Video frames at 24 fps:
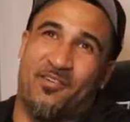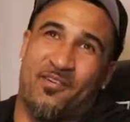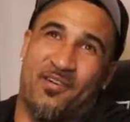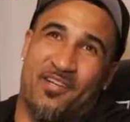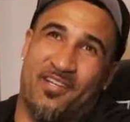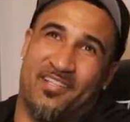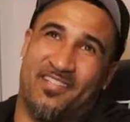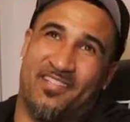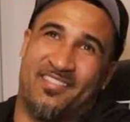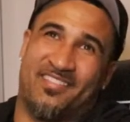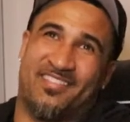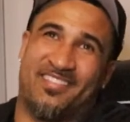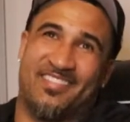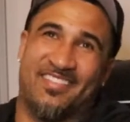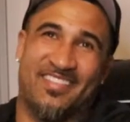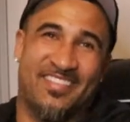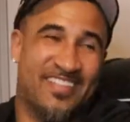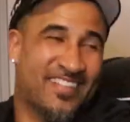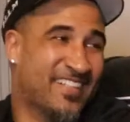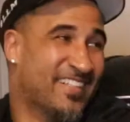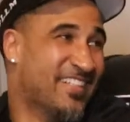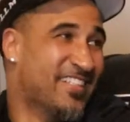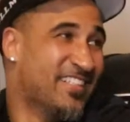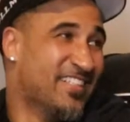We was going. in the booth
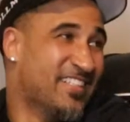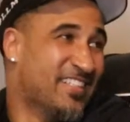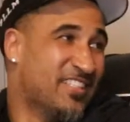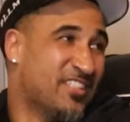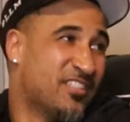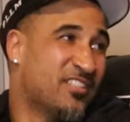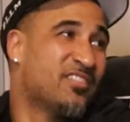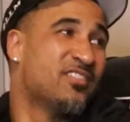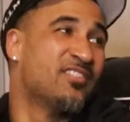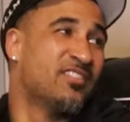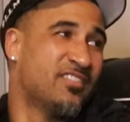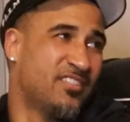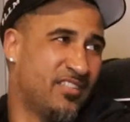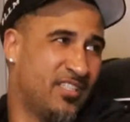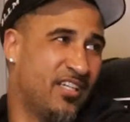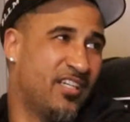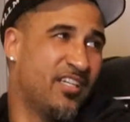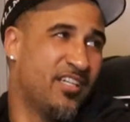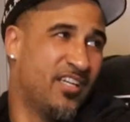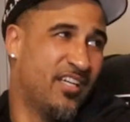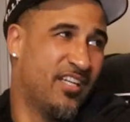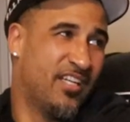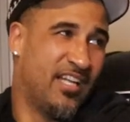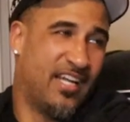up top, you know what I'm
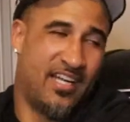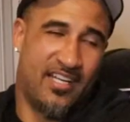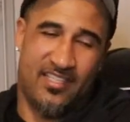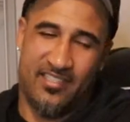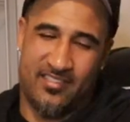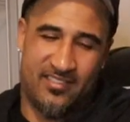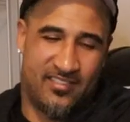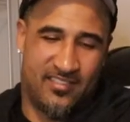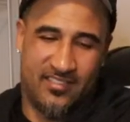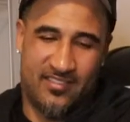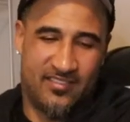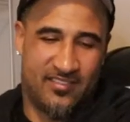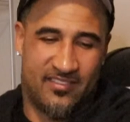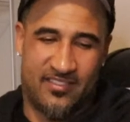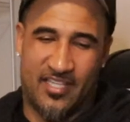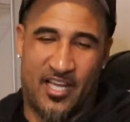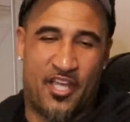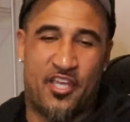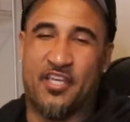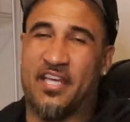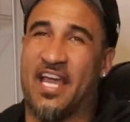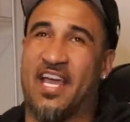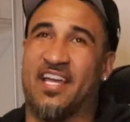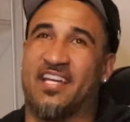saying? Yeah, yeah like yeah,
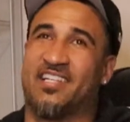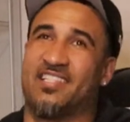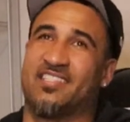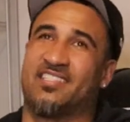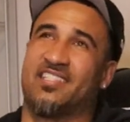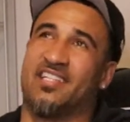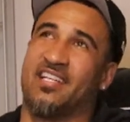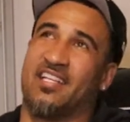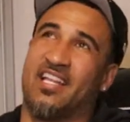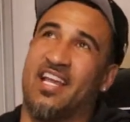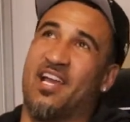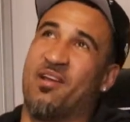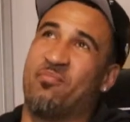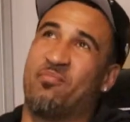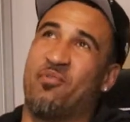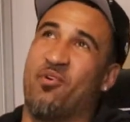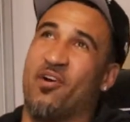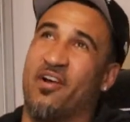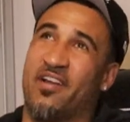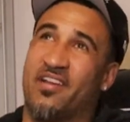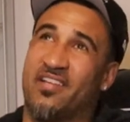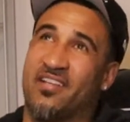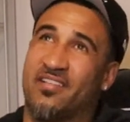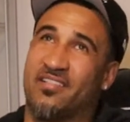now you can't consider that
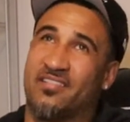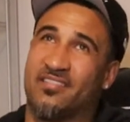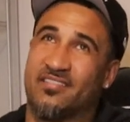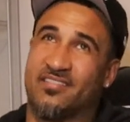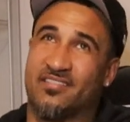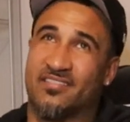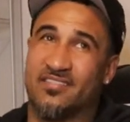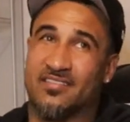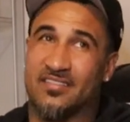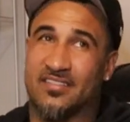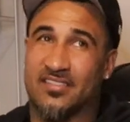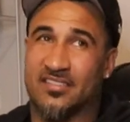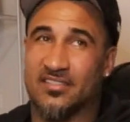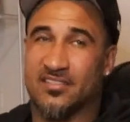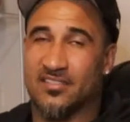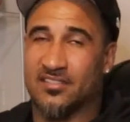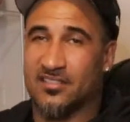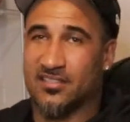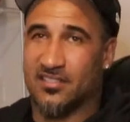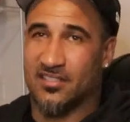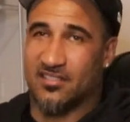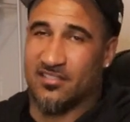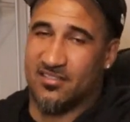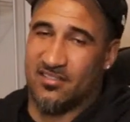partying. Yeah, other than that,
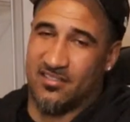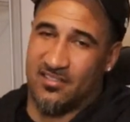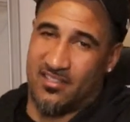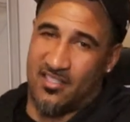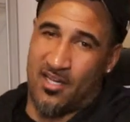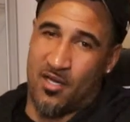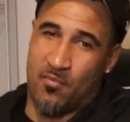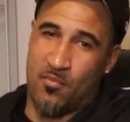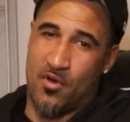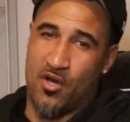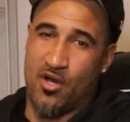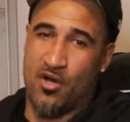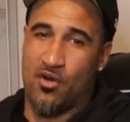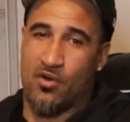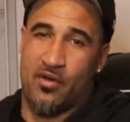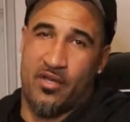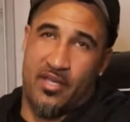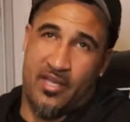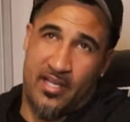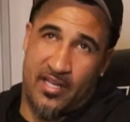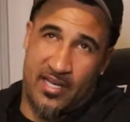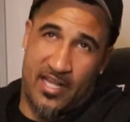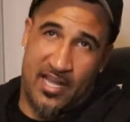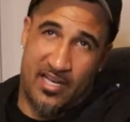nah, I never seen I'm an old
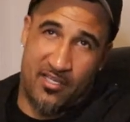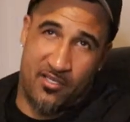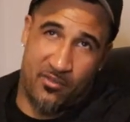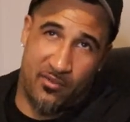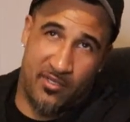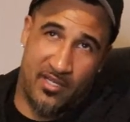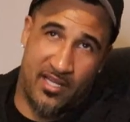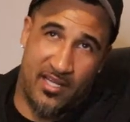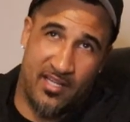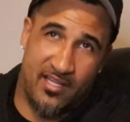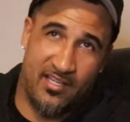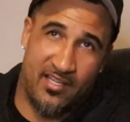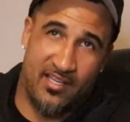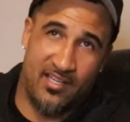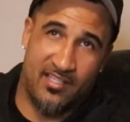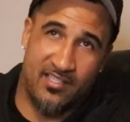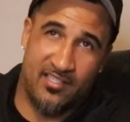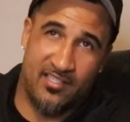I head, I do that. Party,